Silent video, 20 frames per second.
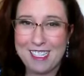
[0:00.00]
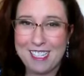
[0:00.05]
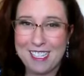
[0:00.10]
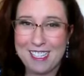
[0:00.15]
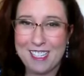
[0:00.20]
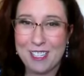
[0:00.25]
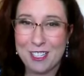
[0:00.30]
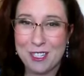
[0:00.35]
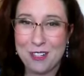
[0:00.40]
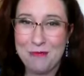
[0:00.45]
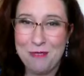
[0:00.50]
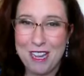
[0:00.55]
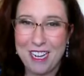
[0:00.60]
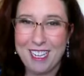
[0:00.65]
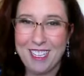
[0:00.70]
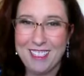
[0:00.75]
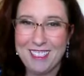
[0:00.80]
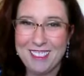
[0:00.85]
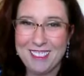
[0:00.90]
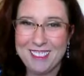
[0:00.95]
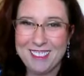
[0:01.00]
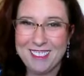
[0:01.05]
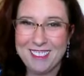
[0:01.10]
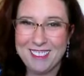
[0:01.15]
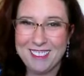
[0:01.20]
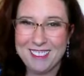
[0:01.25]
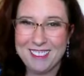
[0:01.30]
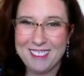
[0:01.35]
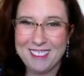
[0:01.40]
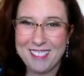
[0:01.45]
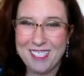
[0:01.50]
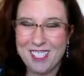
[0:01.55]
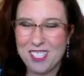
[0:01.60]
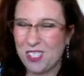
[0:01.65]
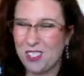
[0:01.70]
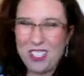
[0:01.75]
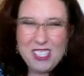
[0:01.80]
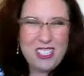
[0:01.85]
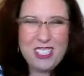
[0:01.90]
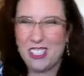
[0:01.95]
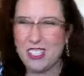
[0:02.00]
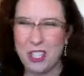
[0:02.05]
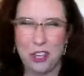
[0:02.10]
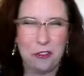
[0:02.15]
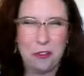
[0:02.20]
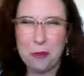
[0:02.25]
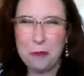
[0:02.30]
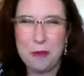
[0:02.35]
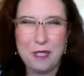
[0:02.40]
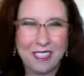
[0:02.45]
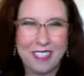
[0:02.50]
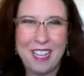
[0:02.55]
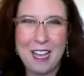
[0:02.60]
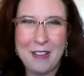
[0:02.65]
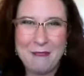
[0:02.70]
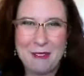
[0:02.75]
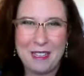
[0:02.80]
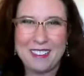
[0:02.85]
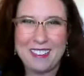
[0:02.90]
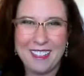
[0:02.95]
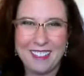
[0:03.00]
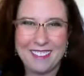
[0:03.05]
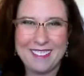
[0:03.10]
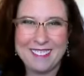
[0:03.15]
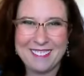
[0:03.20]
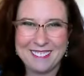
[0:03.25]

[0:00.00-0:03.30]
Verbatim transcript: does little money. So let's just go for big. How about that?